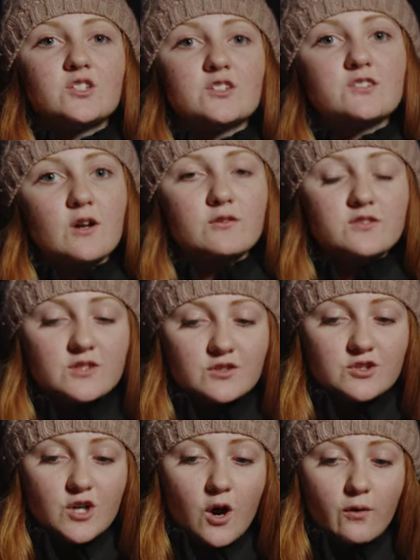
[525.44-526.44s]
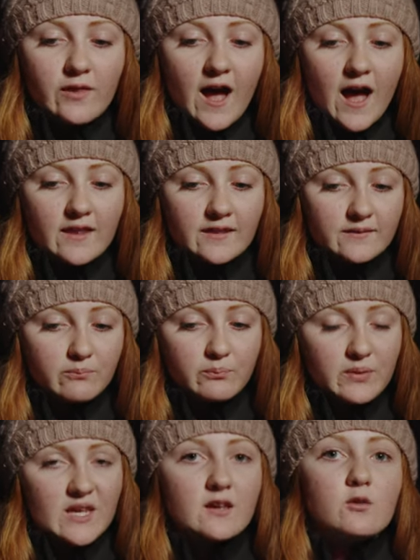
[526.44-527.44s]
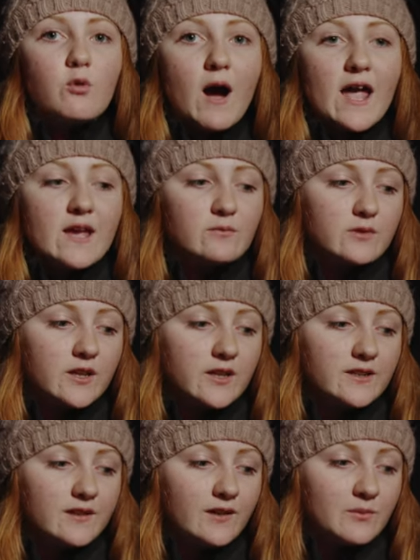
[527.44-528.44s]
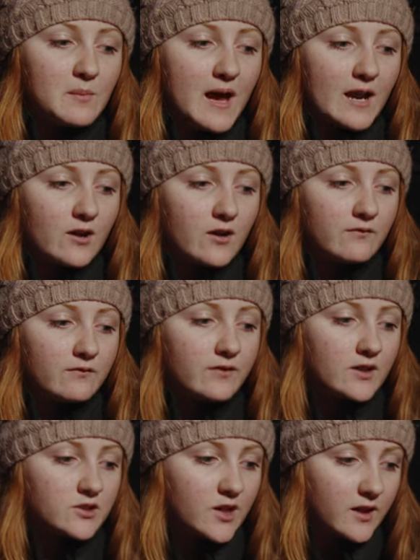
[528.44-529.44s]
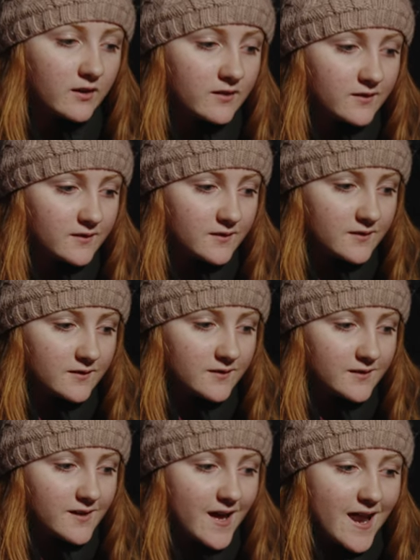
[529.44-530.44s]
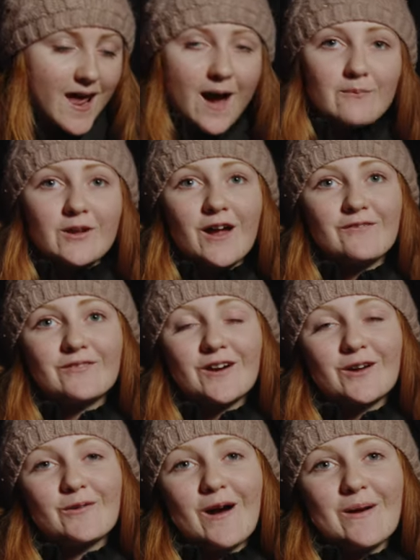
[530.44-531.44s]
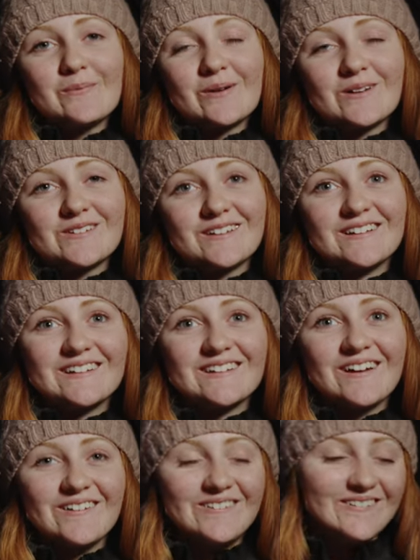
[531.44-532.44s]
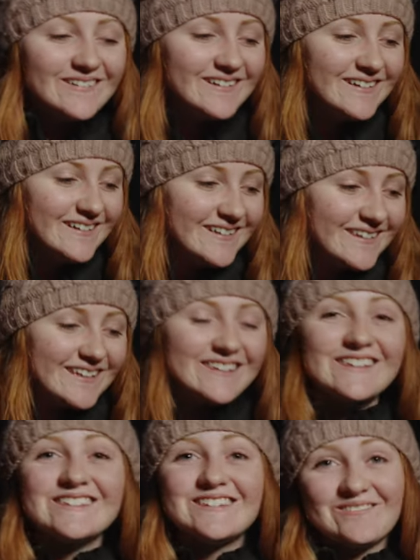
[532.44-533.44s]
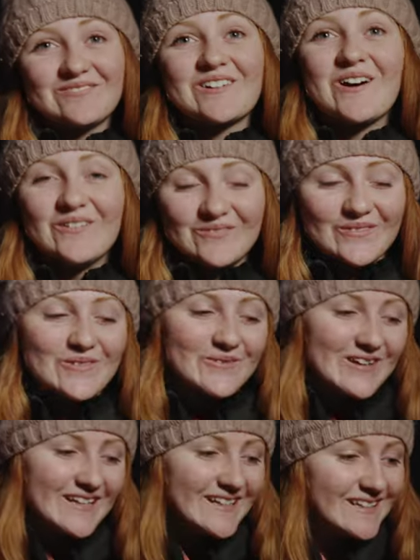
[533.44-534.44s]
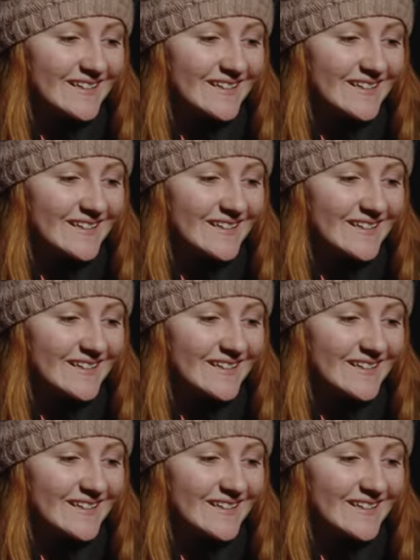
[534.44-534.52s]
Just goes to show that being quiet really does matter in fishing. And I'm not a very quiet person, so this is difficult for me.